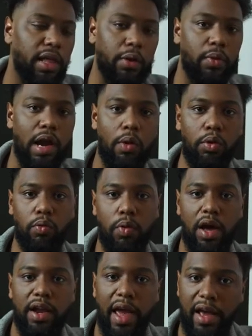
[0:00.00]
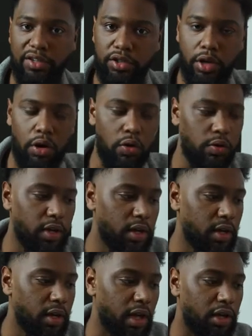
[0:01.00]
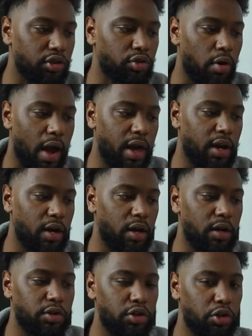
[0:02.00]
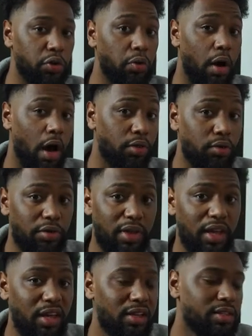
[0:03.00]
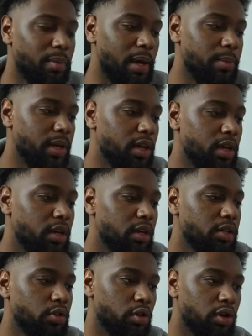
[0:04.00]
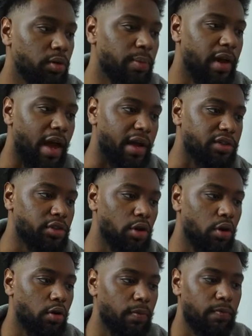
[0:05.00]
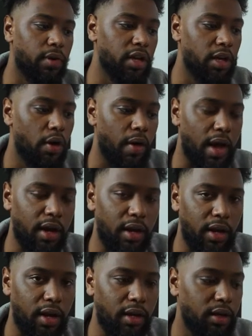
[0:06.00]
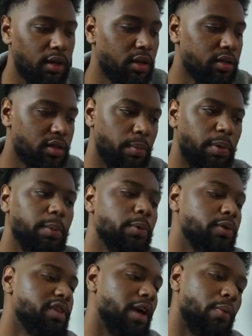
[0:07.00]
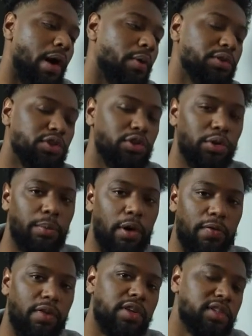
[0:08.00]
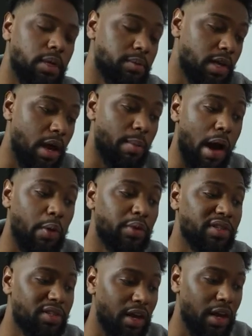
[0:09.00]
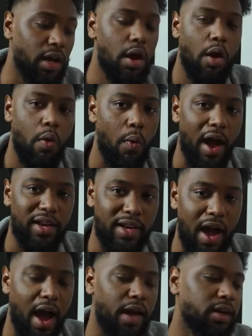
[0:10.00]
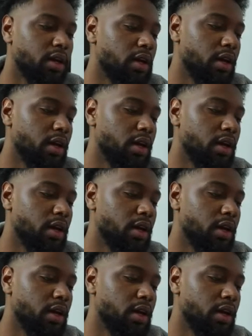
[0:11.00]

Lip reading: Like when I would run Xcode and try to do other things, maybe do a little bit of Xcode and video editing. Some people would say, why would you do both at the same time? I would say, why not?